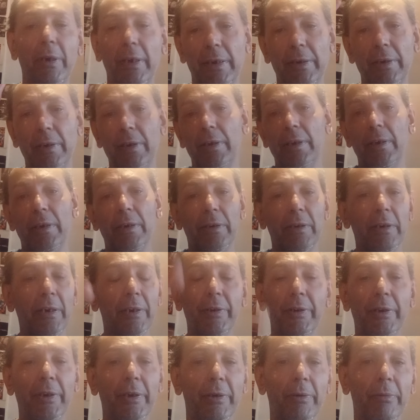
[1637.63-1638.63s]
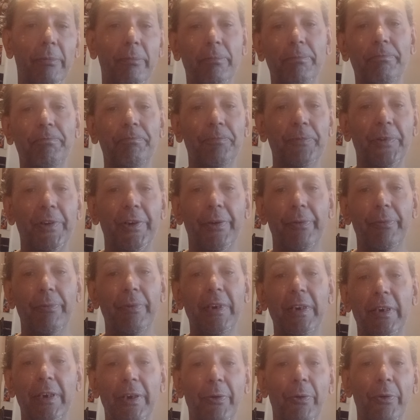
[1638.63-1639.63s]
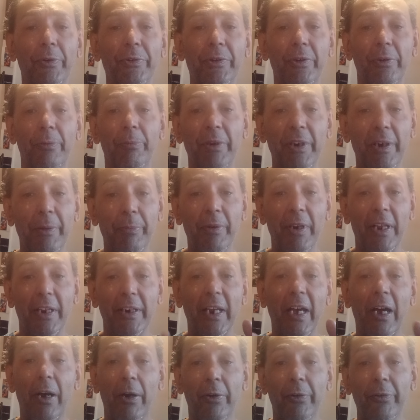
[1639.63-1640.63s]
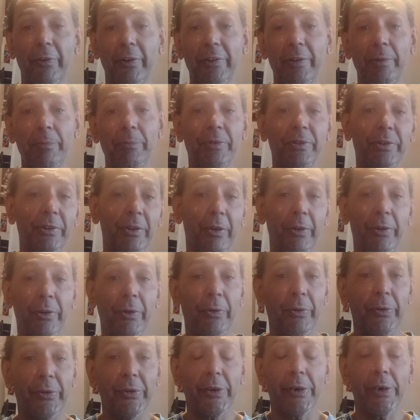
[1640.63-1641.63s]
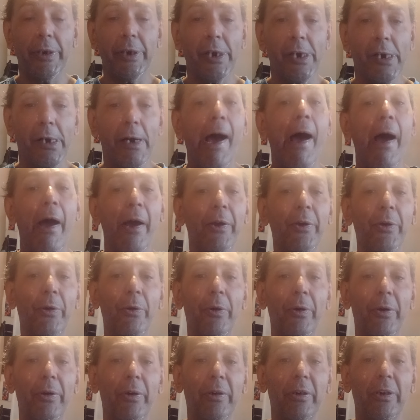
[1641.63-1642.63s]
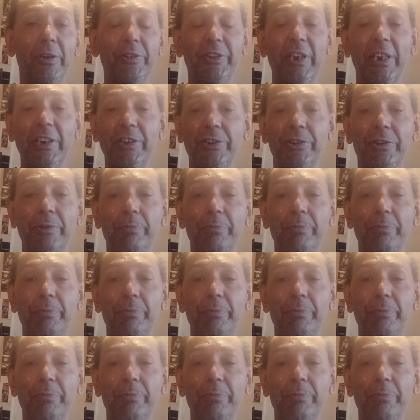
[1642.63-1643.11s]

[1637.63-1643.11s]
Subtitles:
and you can also manipulate algorithms so your contentious